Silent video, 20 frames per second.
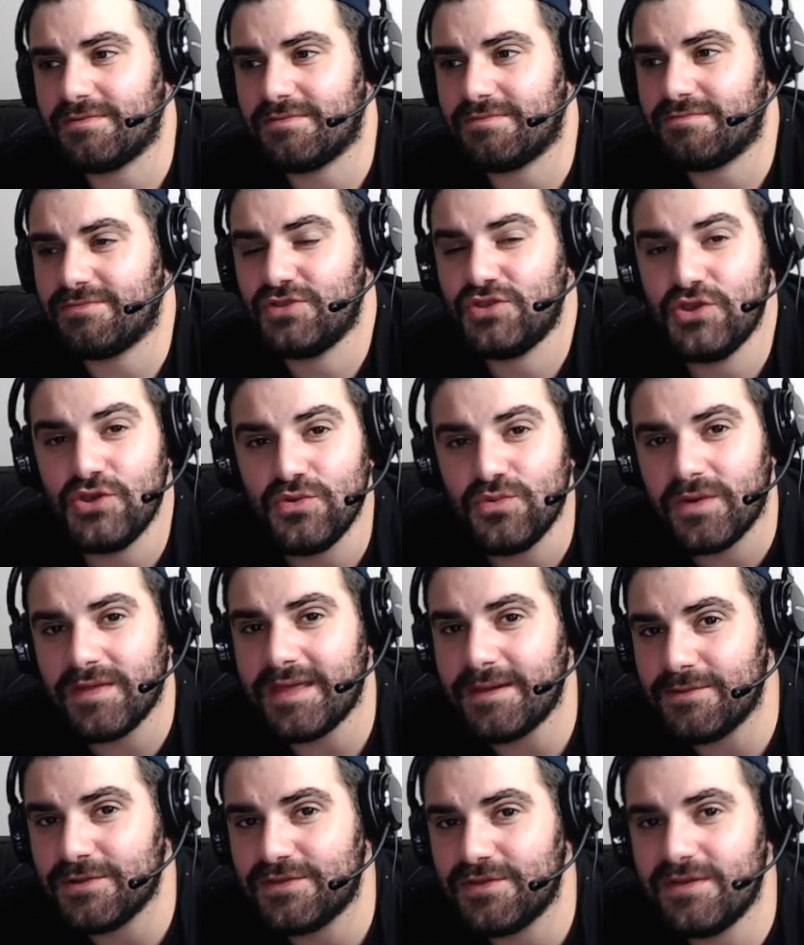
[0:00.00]
knew what
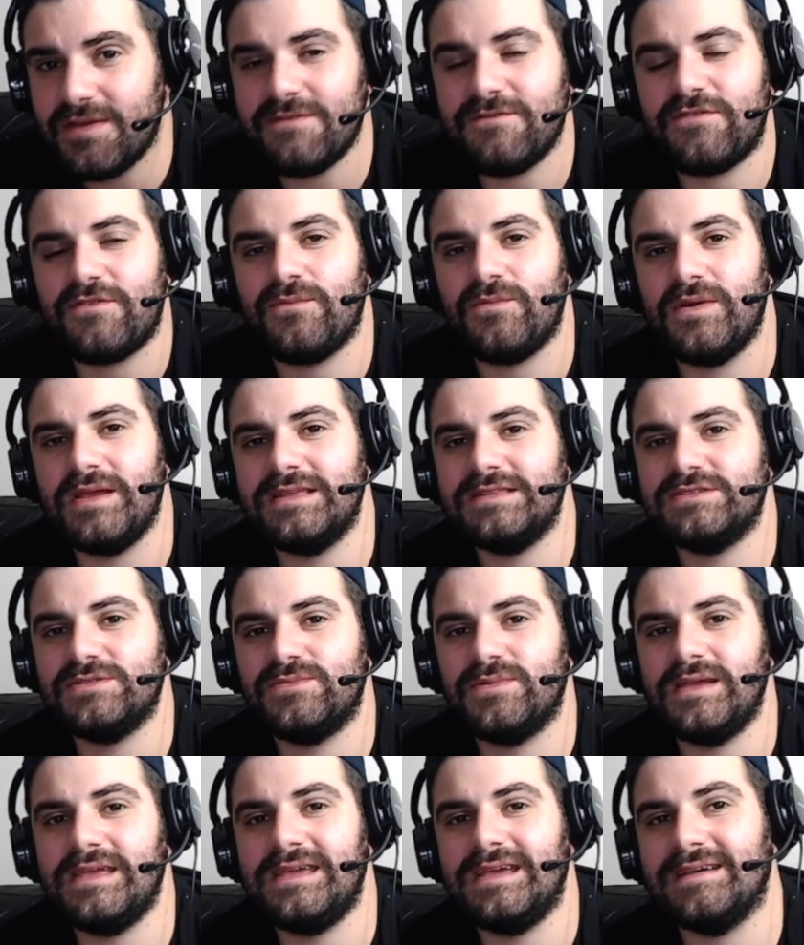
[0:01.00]
they were doing from week to
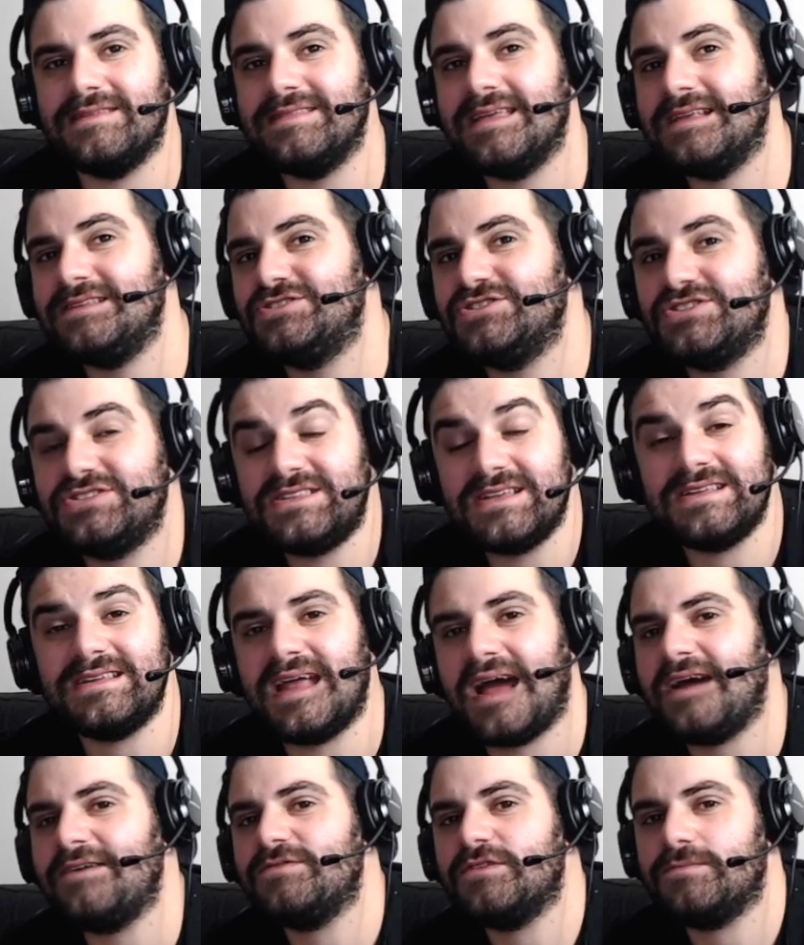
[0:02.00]
week and then just didn't
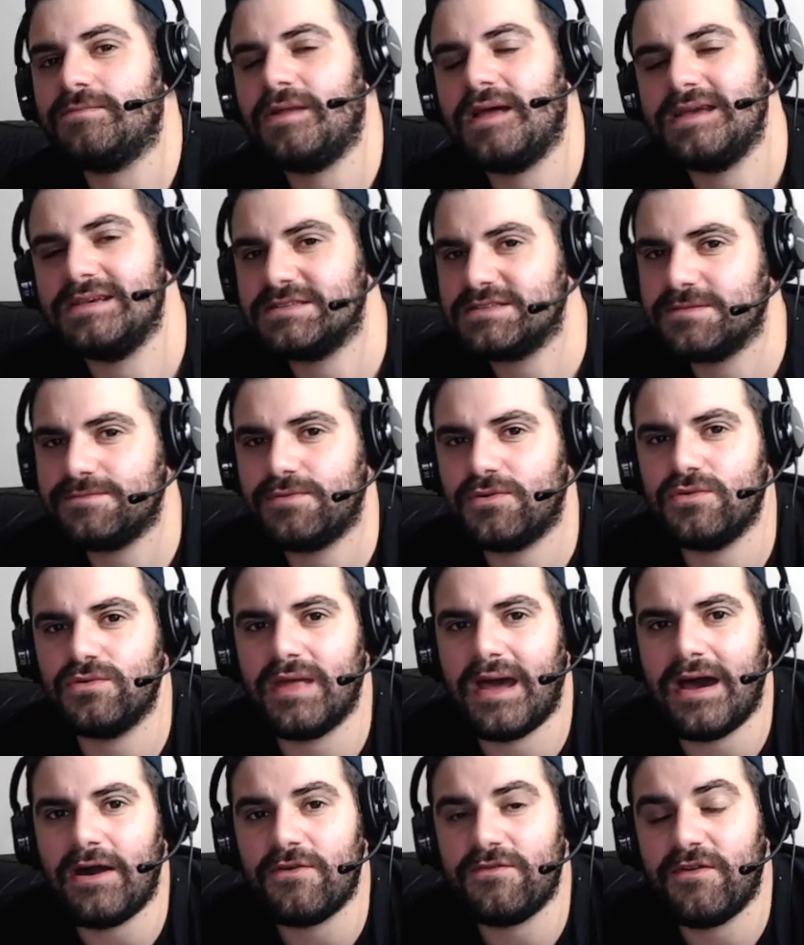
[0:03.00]
have the players to pull
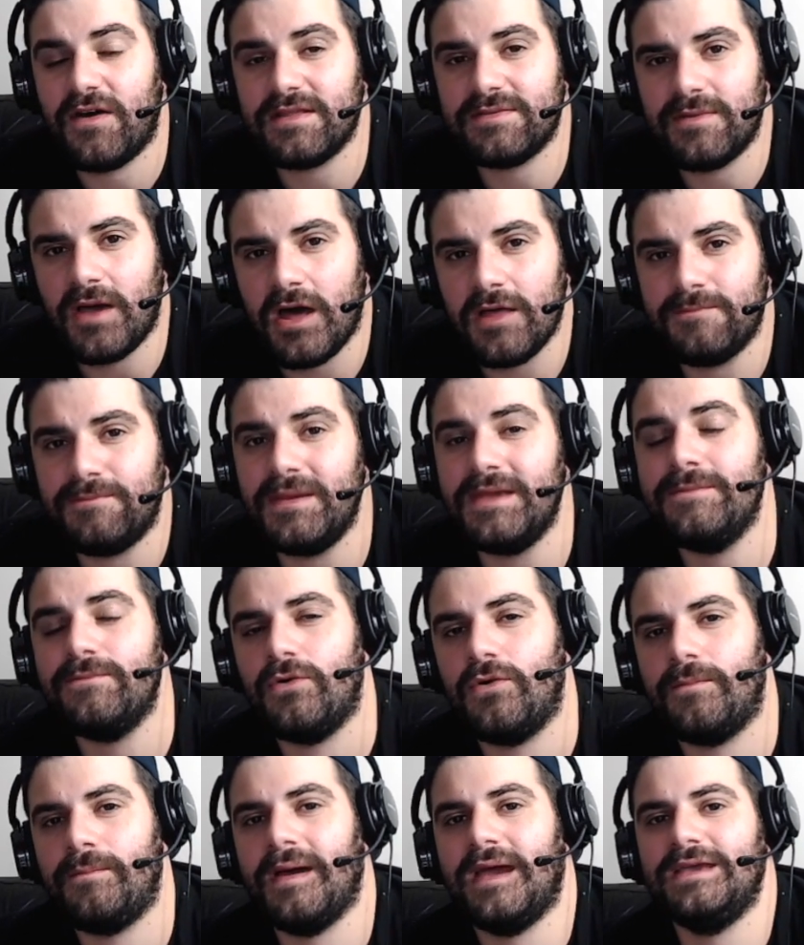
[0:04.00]
that off, I'd, I'd be
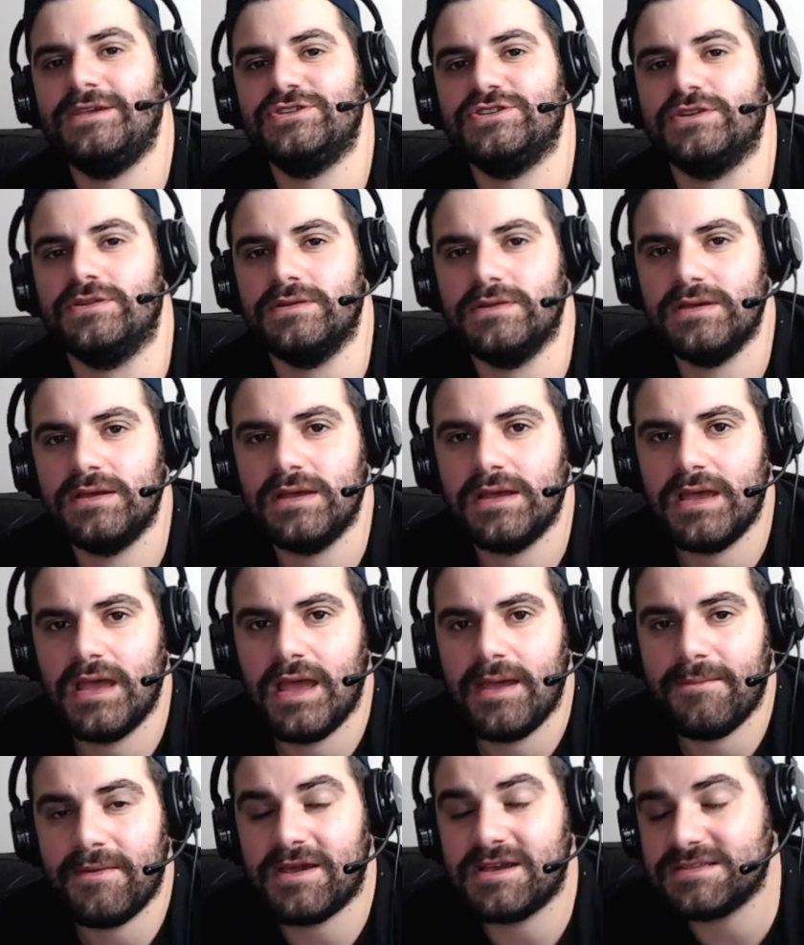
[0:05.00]
more patient
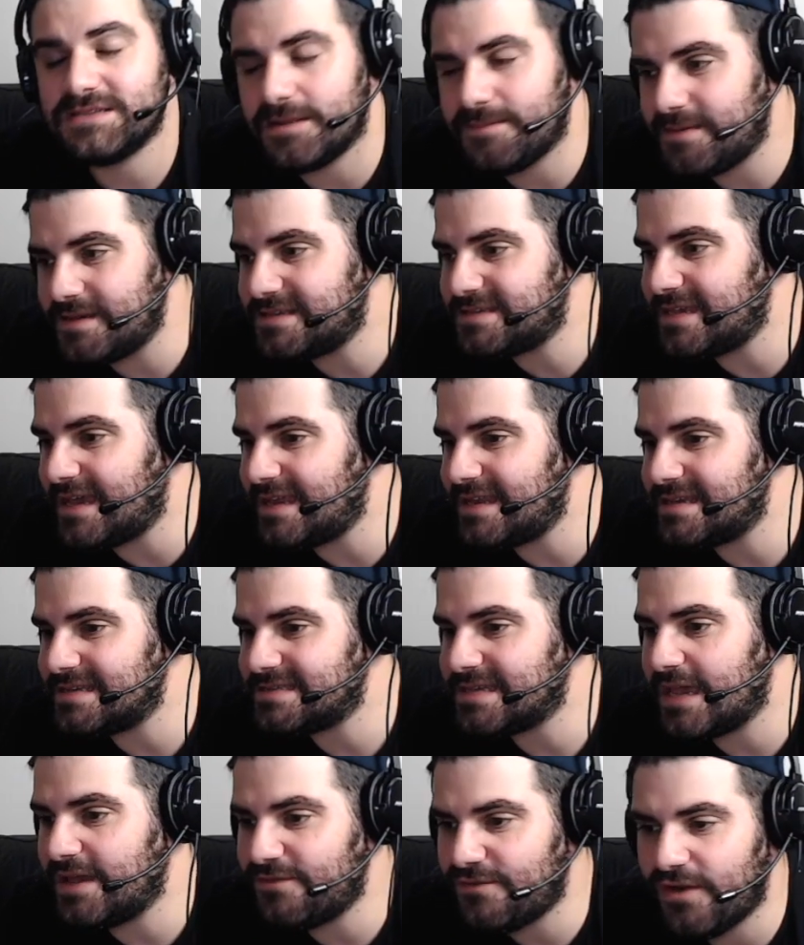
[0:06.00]
because I'd be sitting here
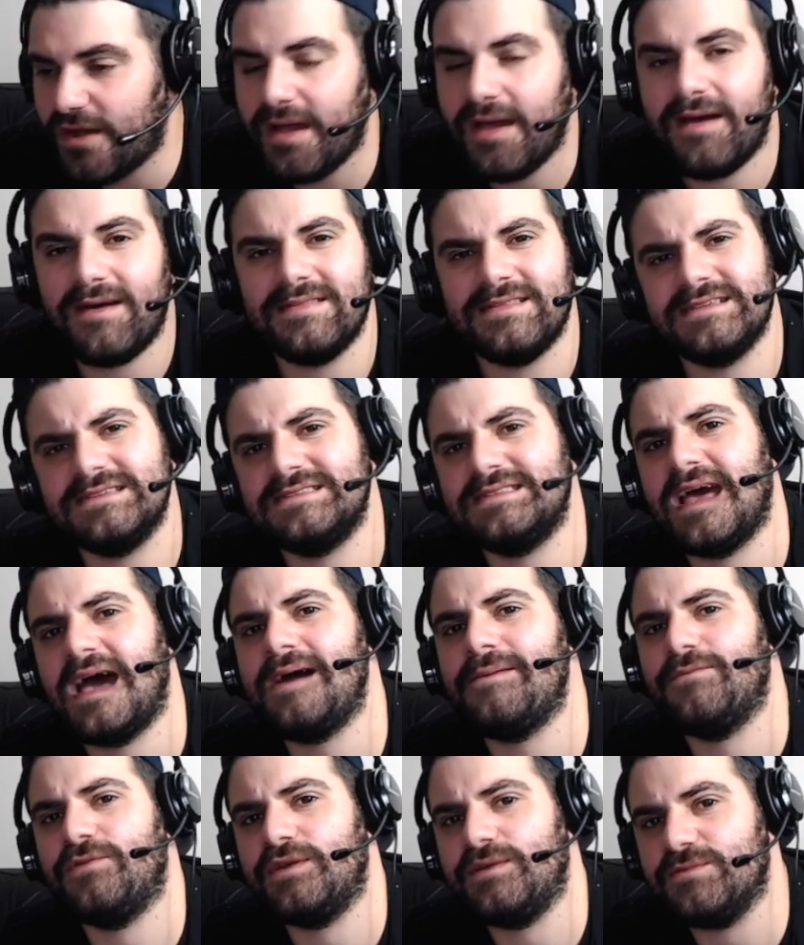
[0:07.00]
saying, right, I
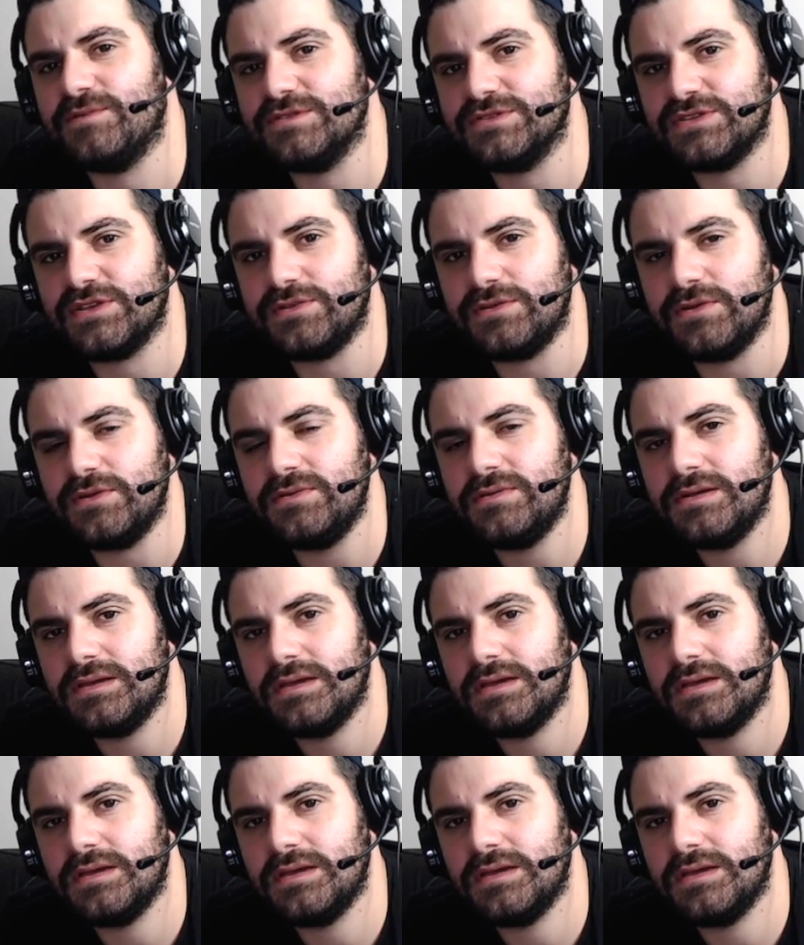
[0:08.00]
understand what he wants to do.